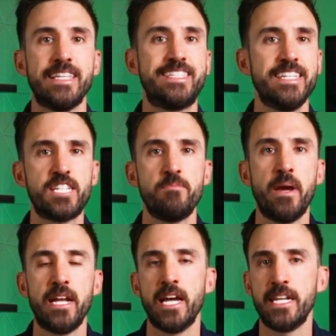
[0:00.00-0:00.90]
and
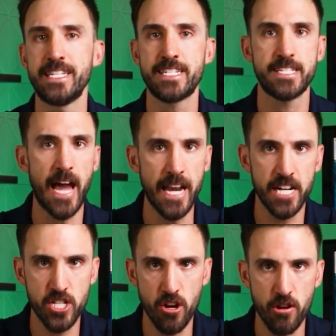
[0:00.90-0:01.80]
dissipate any
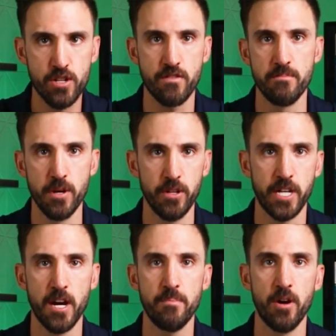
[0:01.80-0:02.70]
static charge from
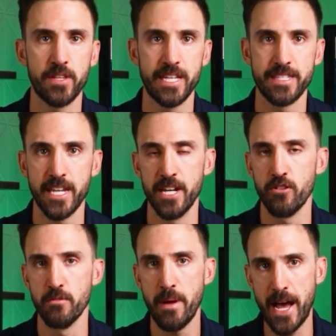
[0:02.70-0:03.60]
building up on the
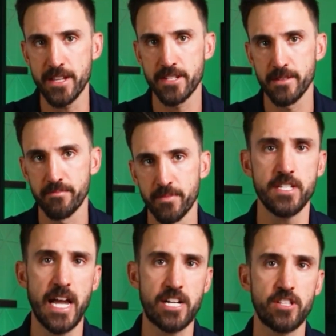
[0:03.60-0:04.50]
antenna or mast. This
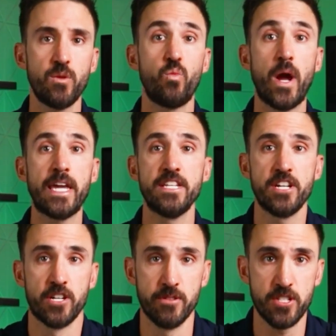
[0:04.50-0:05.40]
is actually way
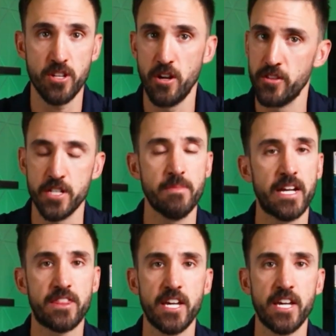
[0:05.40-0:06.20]
easier to install than you might